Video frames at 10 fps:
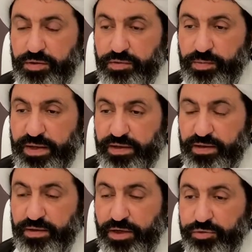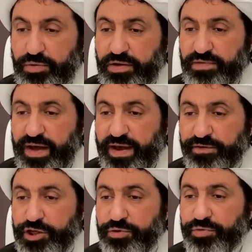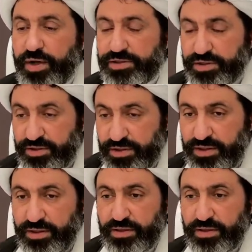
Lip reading: we not only we have curiosity,